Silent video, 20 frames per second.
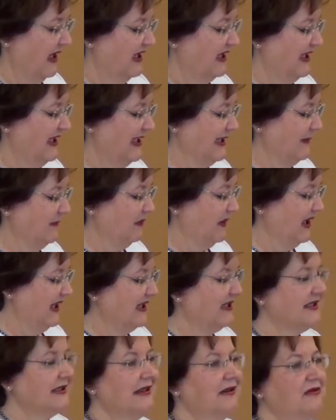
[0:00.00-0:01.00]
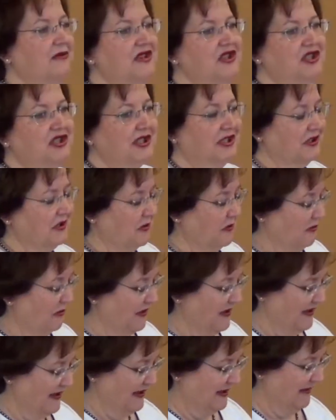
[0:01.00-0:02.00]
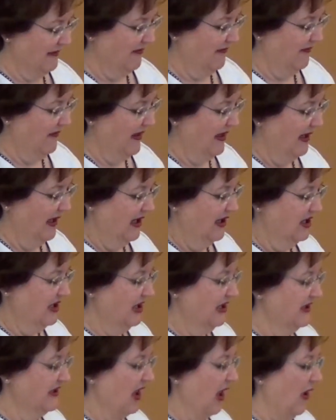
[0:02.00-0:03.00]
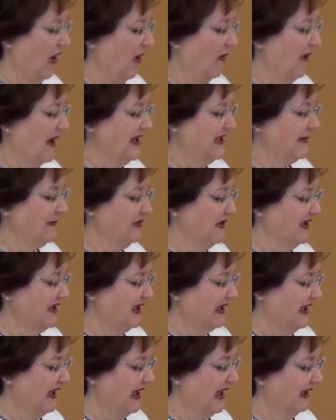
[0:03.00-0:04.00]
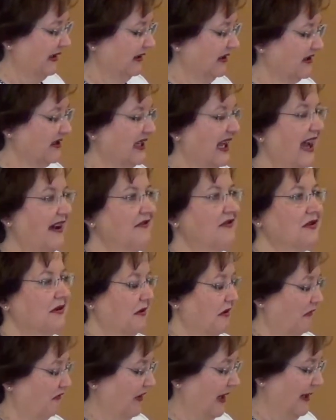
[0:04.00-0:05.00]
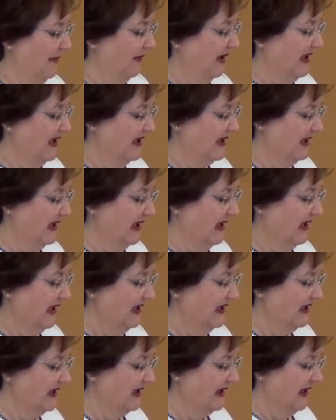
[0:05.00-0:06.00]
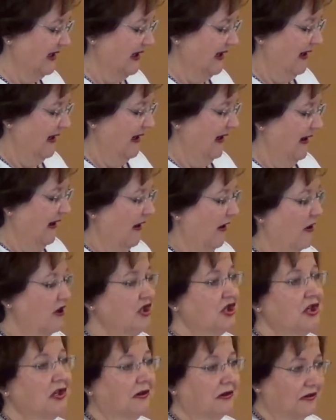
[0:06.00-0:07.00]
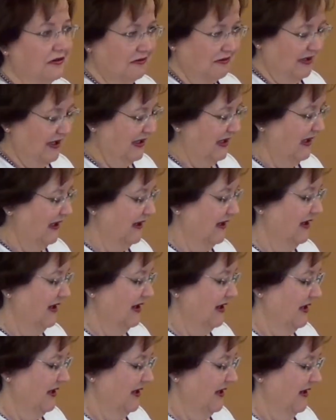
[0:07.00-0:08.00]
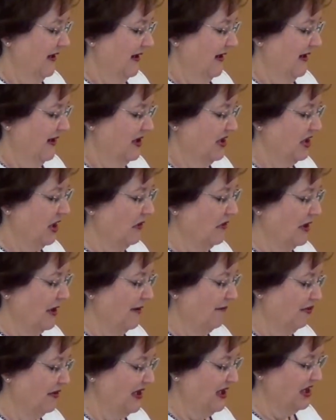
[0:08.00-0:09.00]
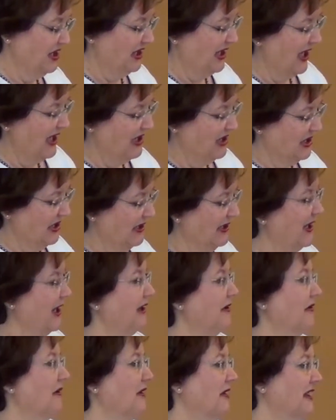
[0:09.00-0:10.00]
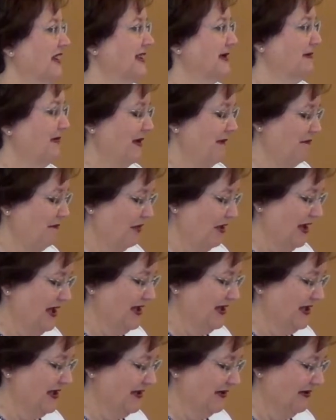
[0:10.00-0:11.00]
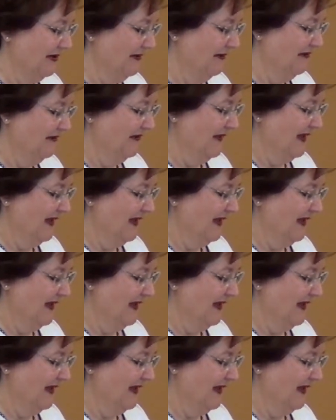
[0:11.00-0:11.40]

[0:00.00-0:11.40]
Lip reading: She speaks with gentle wisdom. She is always busy and looks after her family's needs. Her children show their appreciation, and her husband praises her.